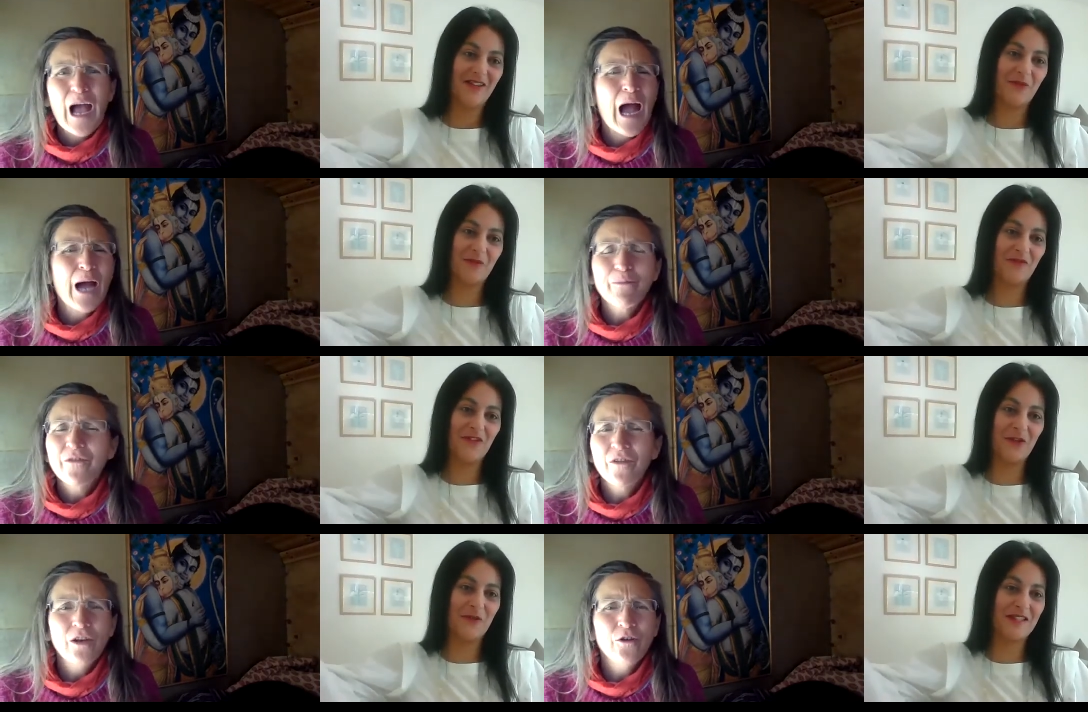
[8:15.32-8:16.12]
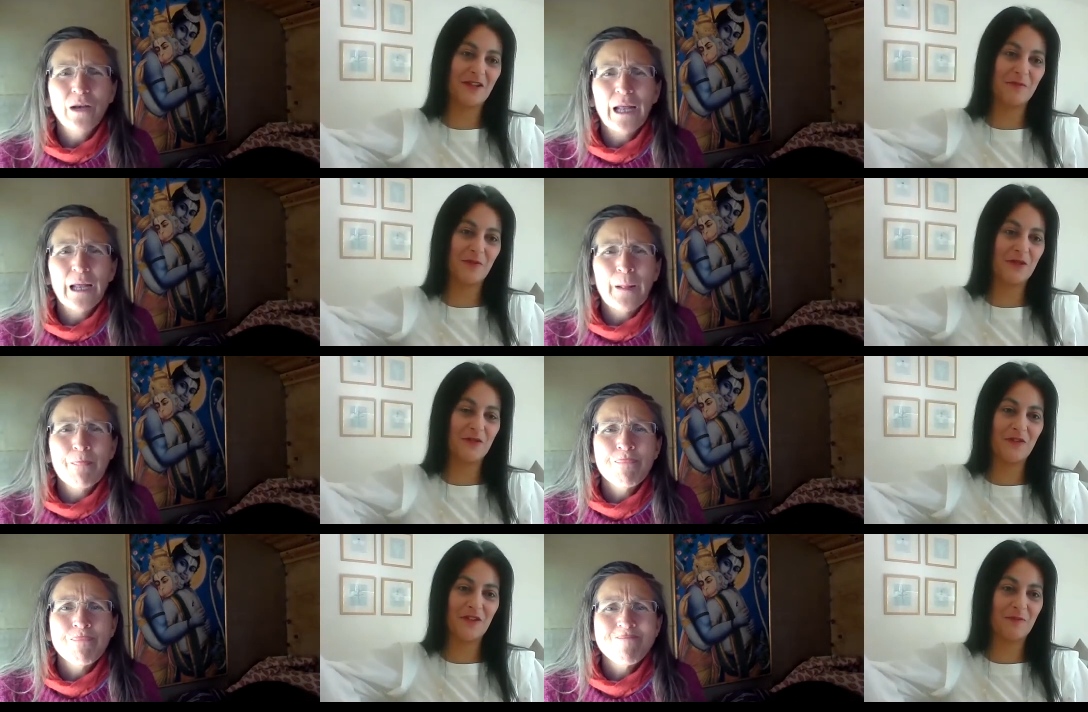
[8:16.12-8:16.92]
Speaker 1: Absolutely. You do it so
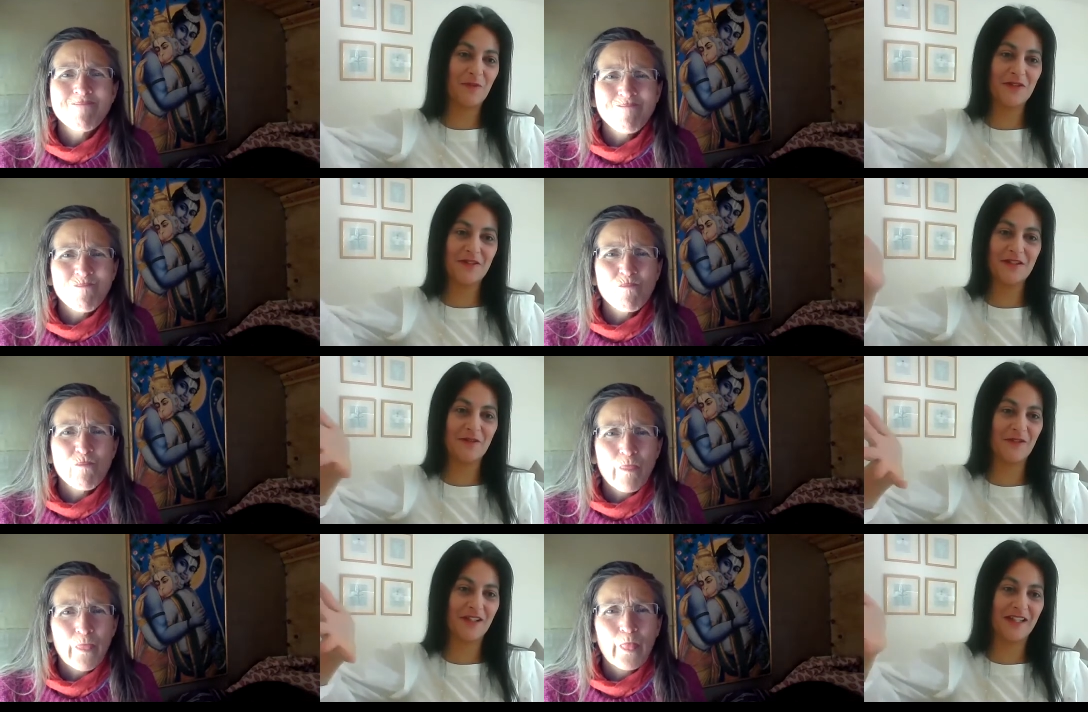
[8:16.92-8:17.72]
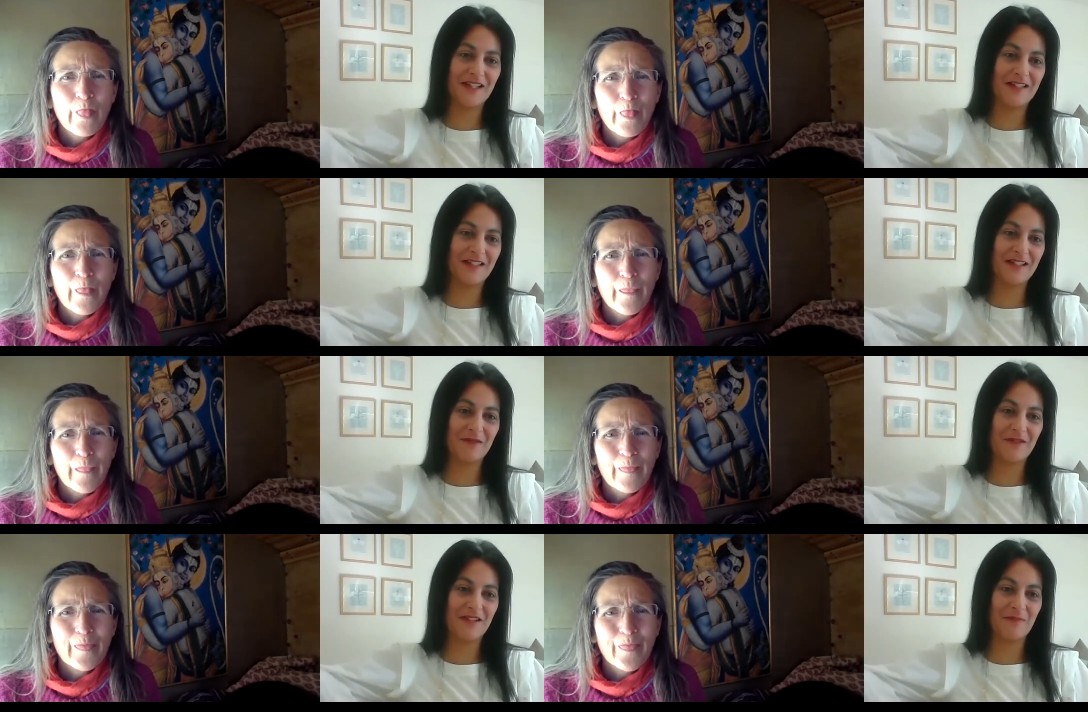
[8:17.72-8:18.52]
beautifully and positively, and it's this
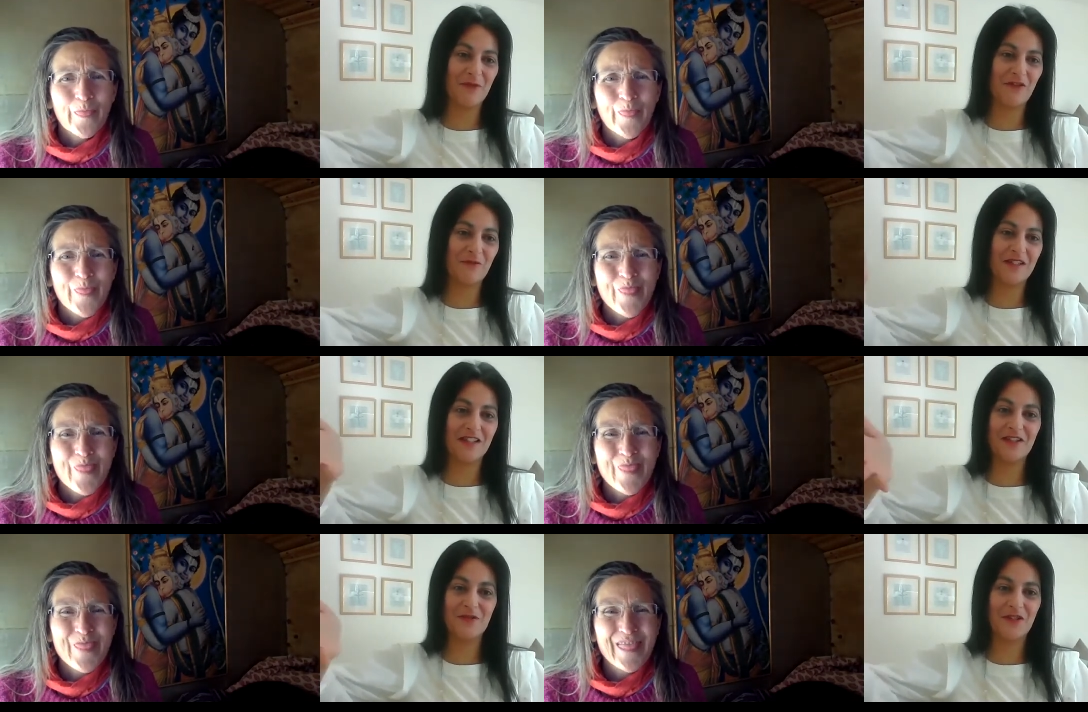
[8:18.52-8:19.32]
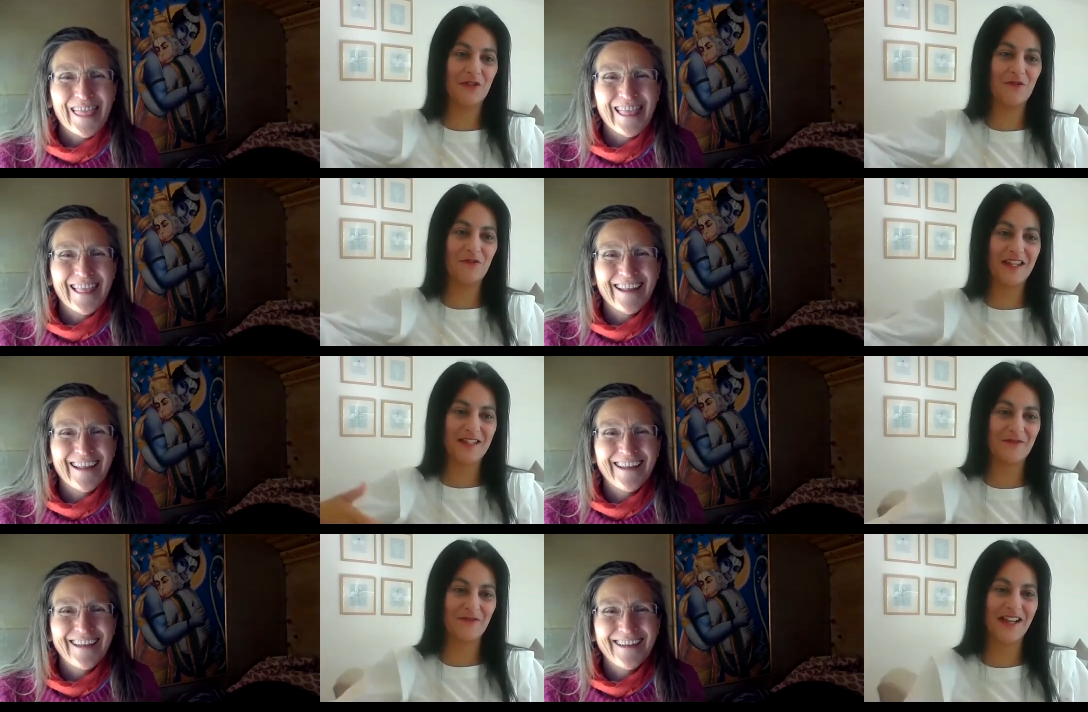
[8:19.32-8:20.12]
this movement into a new phase
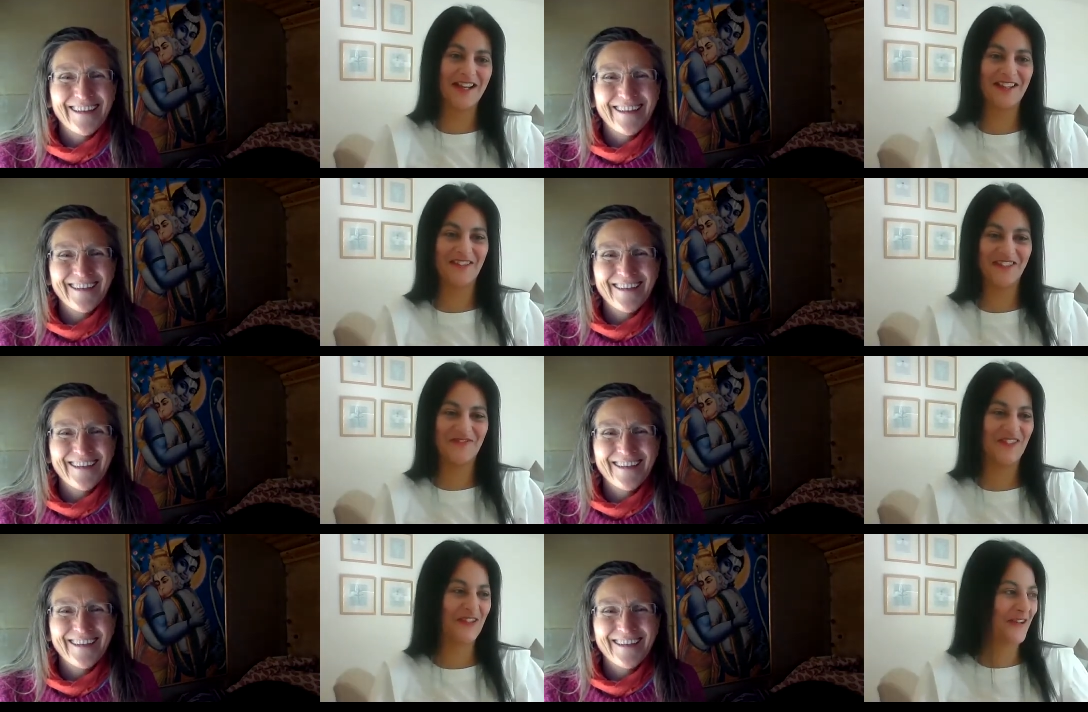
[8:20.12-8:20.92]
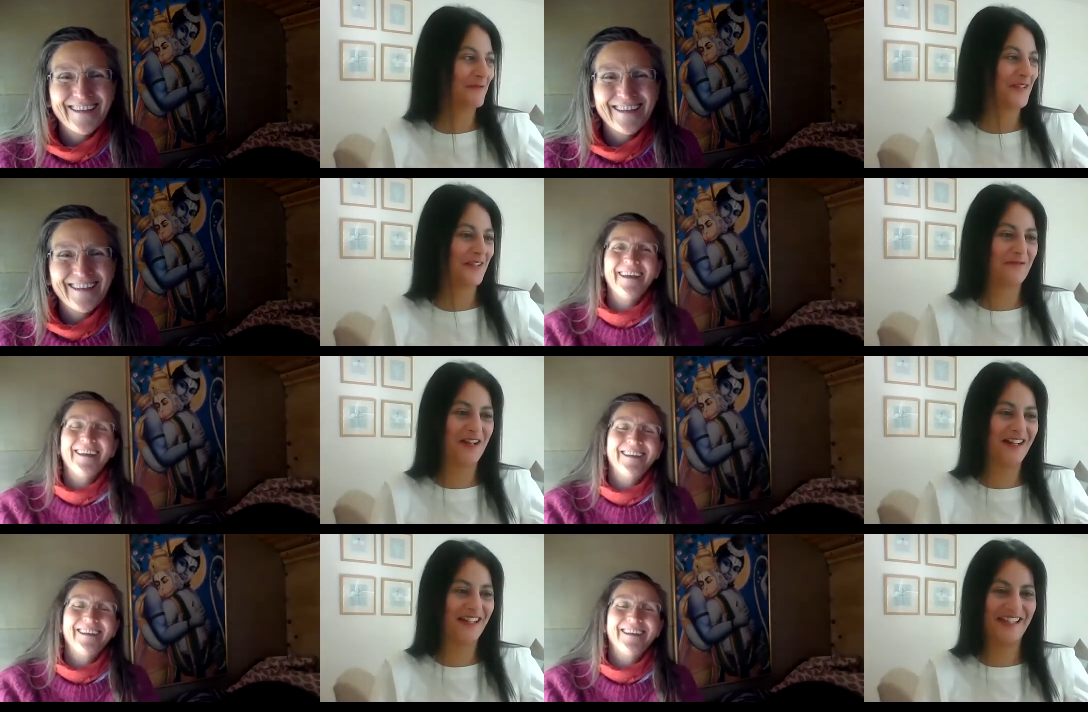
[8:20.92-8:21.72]
of life. And but you're absolutely
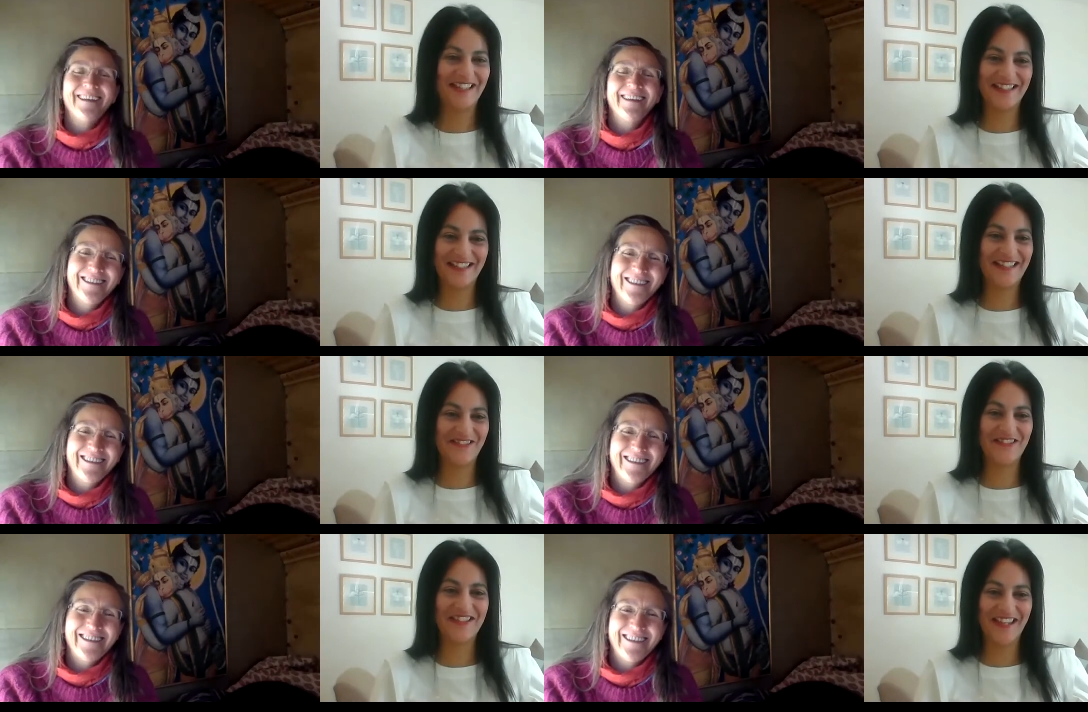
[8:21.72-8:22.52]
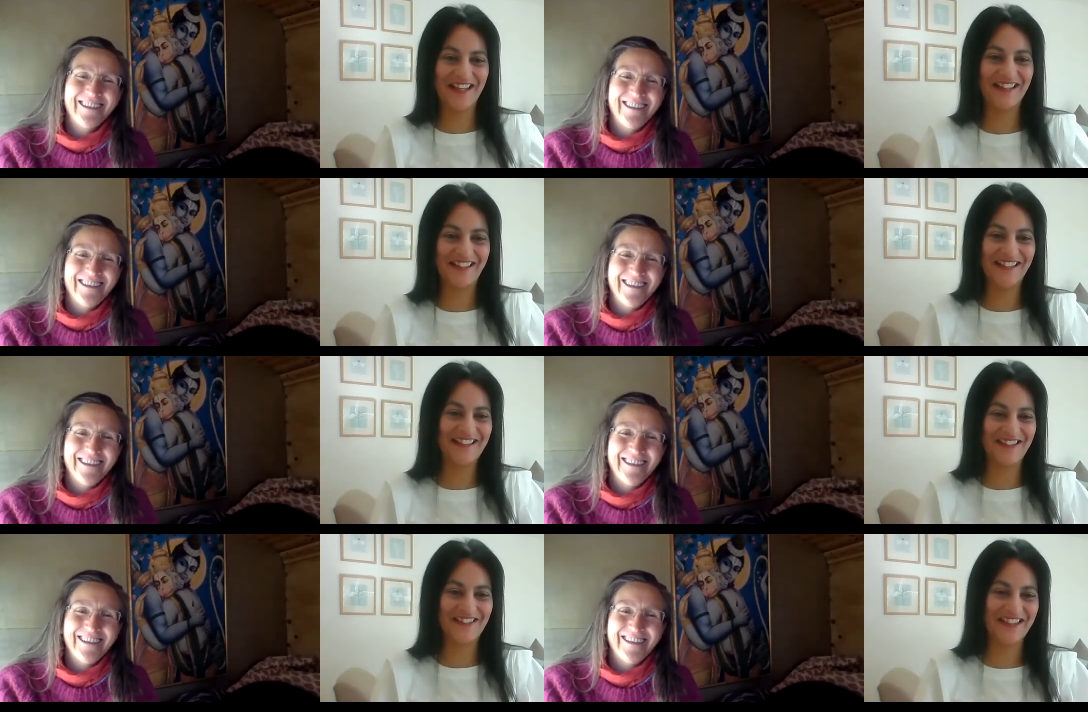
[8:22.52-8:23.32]
right. It's it does get a uh, it
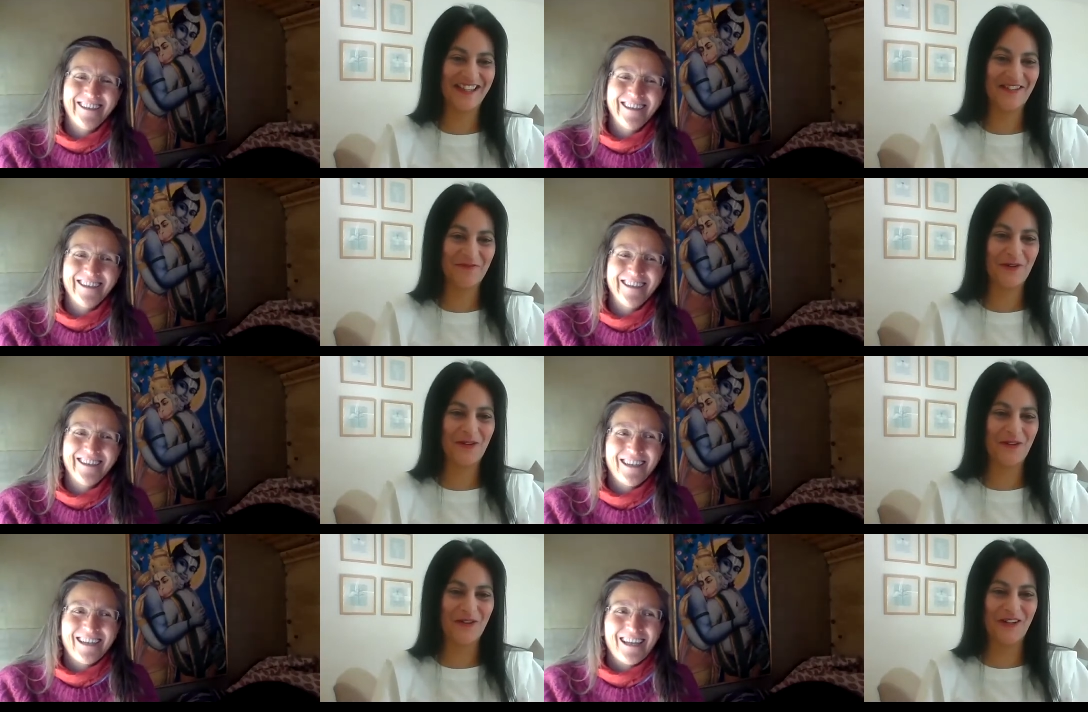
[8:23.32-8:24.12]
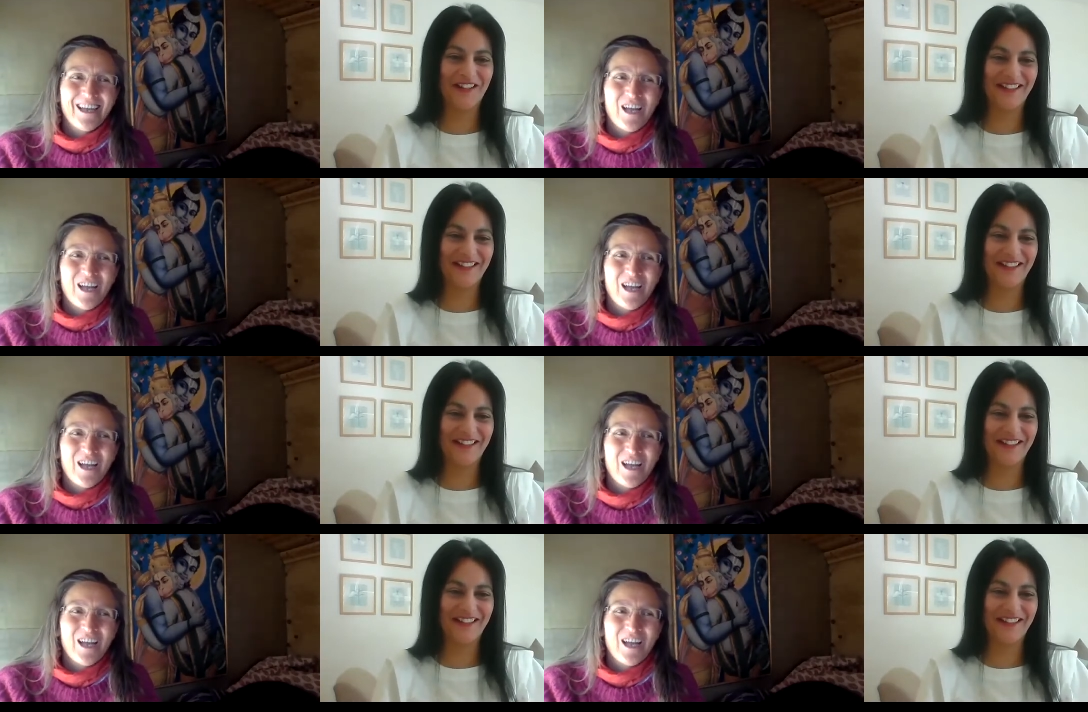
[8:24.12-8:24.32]
does get a poor